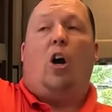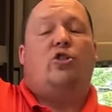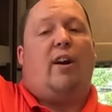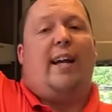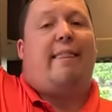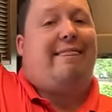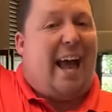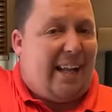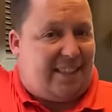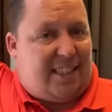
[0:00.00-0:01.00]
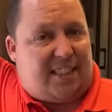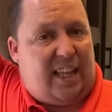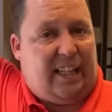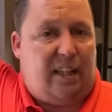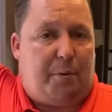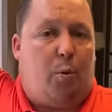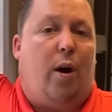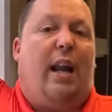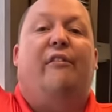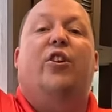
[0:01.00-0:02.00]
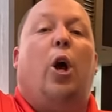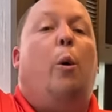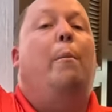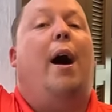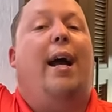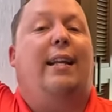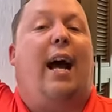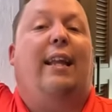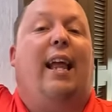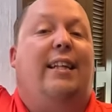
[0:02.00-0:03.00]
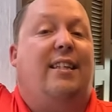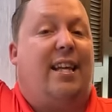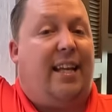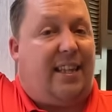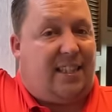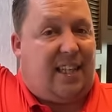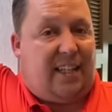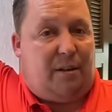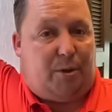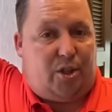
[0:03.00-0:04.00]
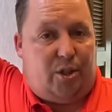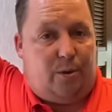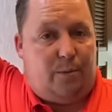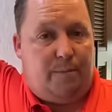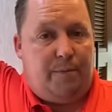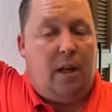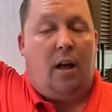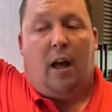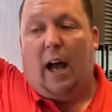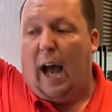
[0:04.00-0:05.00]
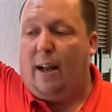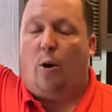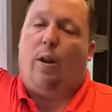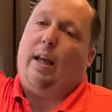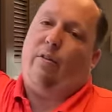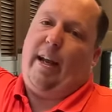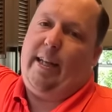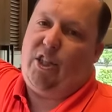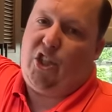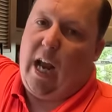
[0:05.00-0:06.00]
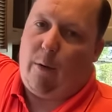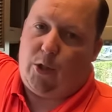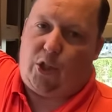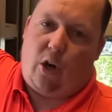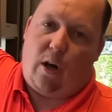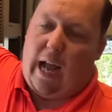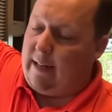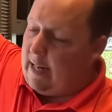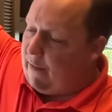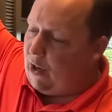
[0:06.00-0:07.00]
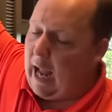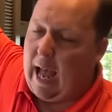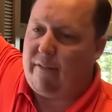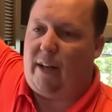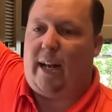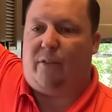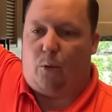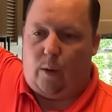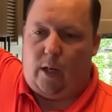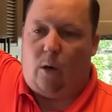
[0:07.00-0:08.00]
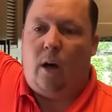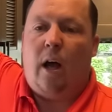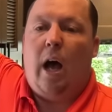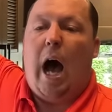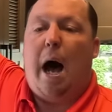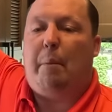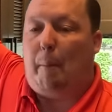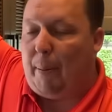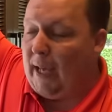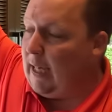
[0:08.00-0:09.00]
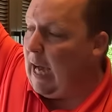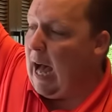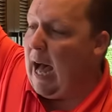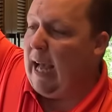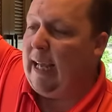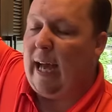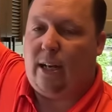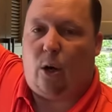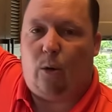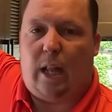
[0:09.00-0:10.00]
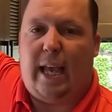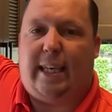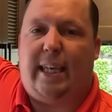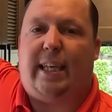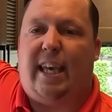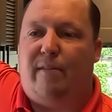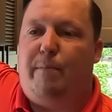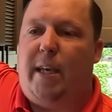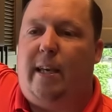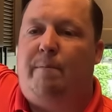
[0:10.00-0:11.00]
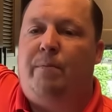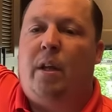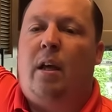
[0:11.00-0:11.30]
Andrea, that's dislike number one. If you don't mind, I'd like to take dislike number two. Sure. I don't like radius showers, y'all. I never have, I never will. I'm a big guy, I don't like it. Give me,